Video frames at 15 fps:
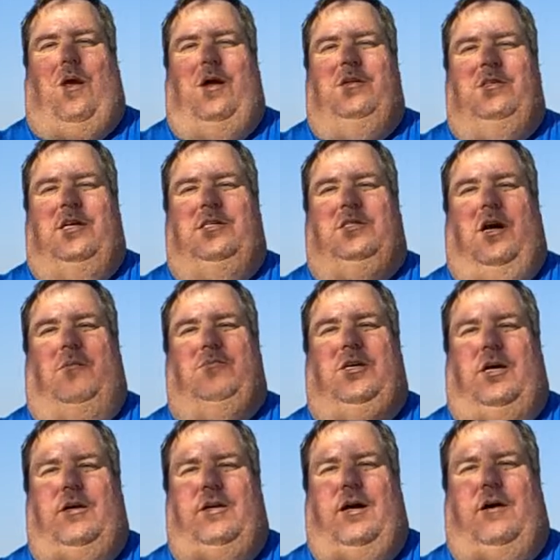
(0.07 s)
This
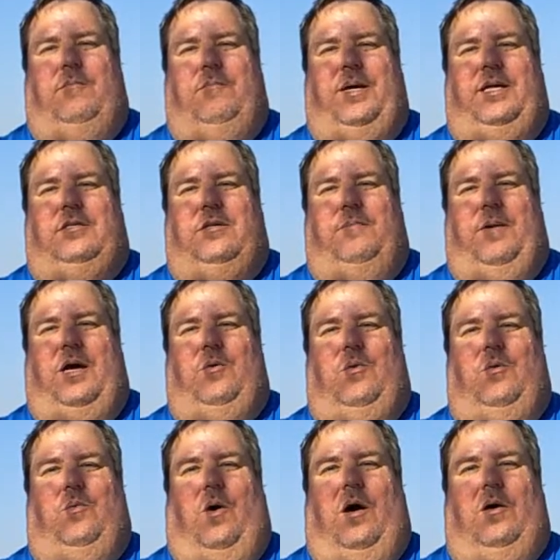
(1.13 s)
upside down pizza made
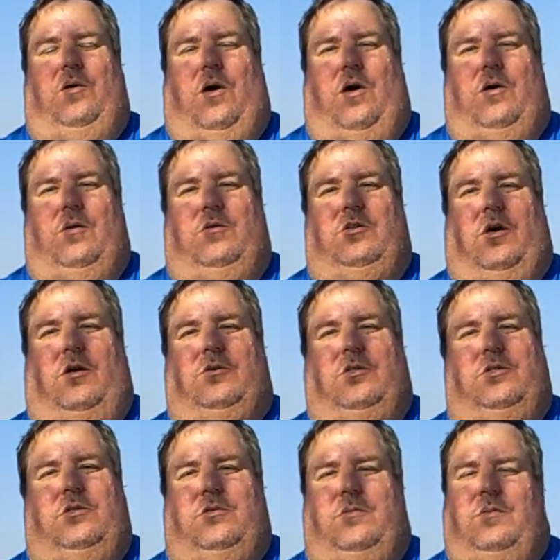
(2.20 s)
with wild hog
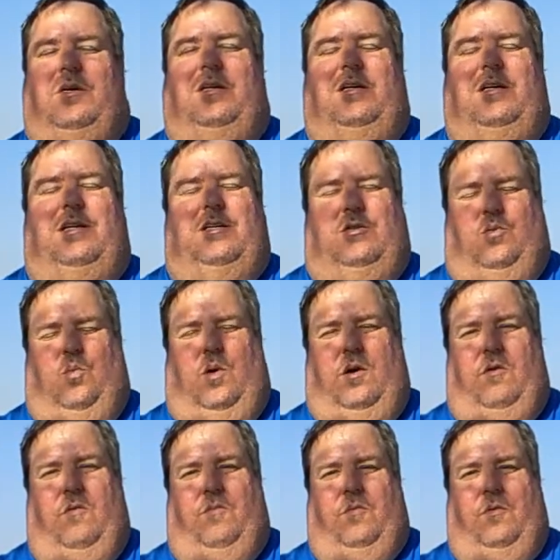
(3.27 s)
sausage is
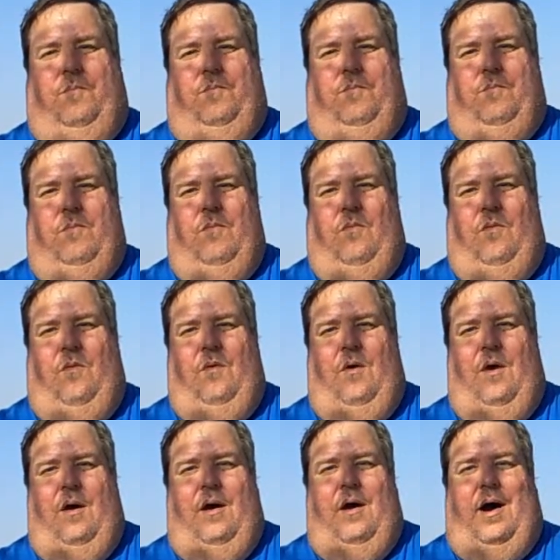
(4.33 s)
wonderful.
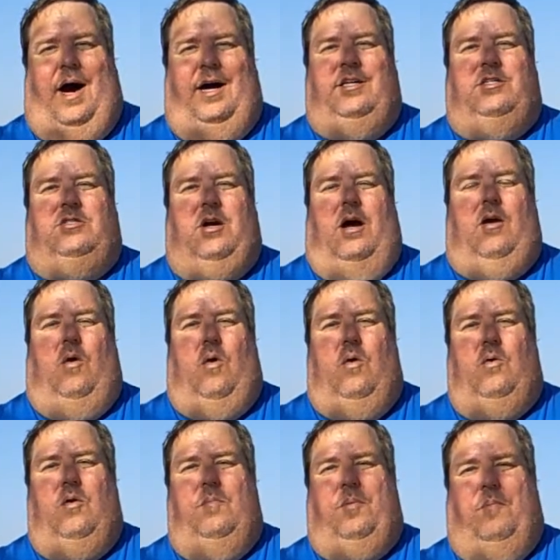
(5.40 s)
I just taught a whole
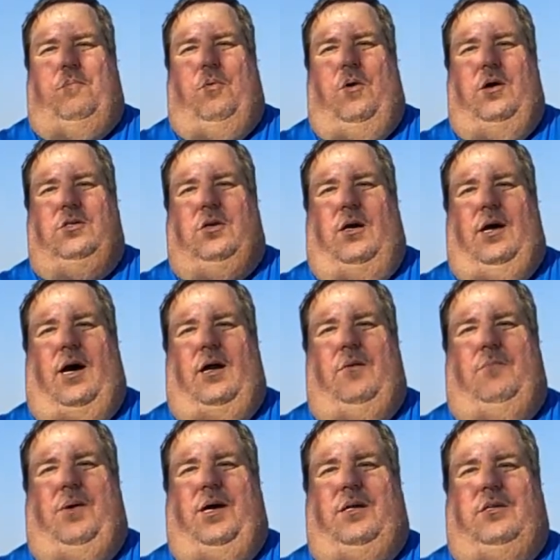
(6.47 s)
group of boys on how to
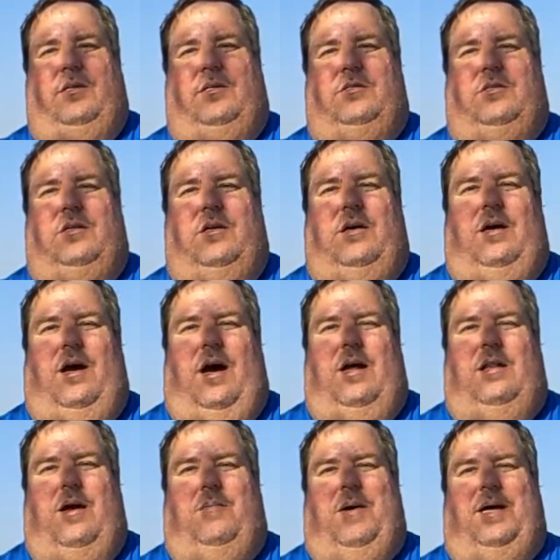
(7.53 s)
make this, and
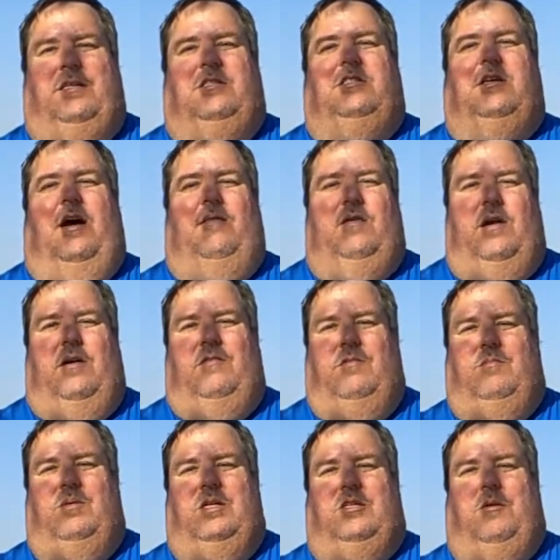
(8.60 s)
they made 7 of
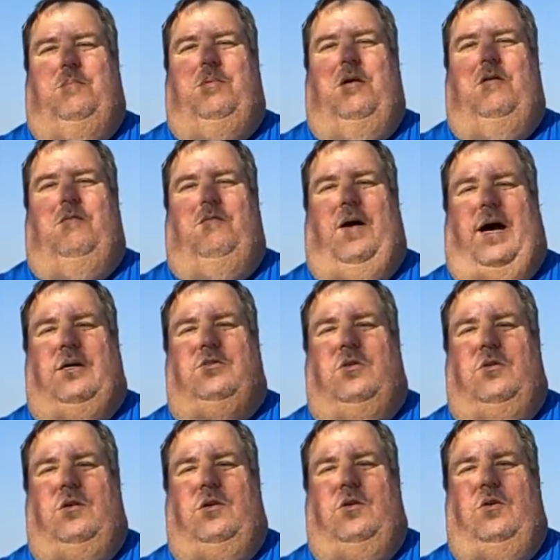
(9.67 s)
them disappear faster
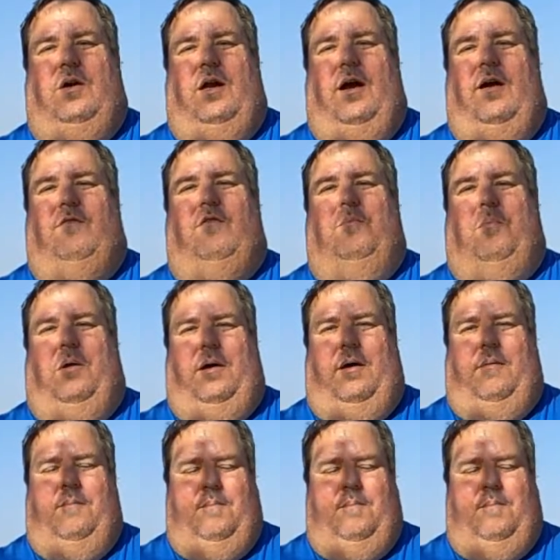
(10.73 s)
than you could ever blink.